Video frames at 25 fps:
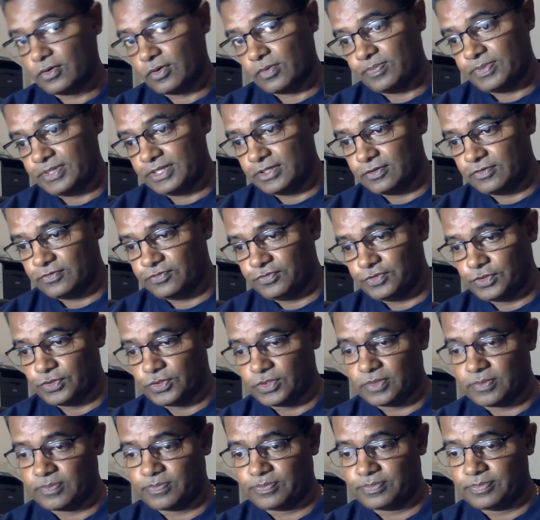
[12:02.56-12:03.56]
copy of
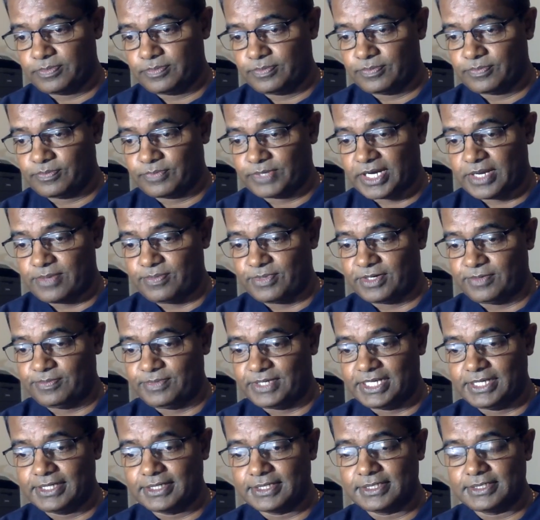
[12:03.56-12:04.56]
your primary
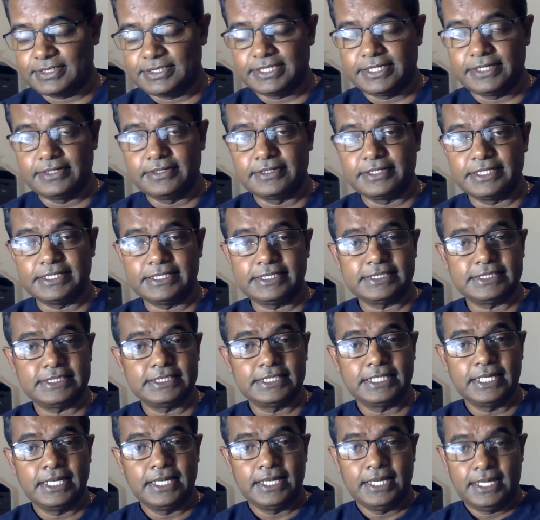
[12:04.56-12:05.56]
medical degree,
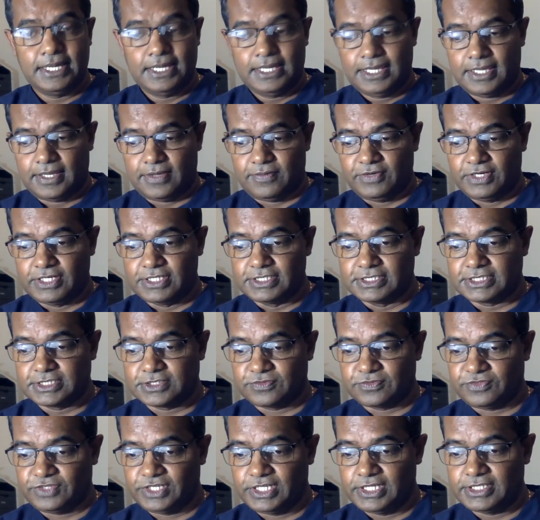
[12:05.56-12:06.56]

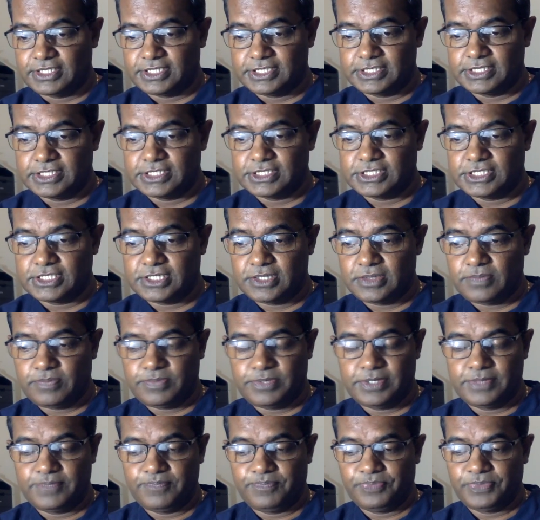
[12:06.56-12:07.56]
evidence of internship,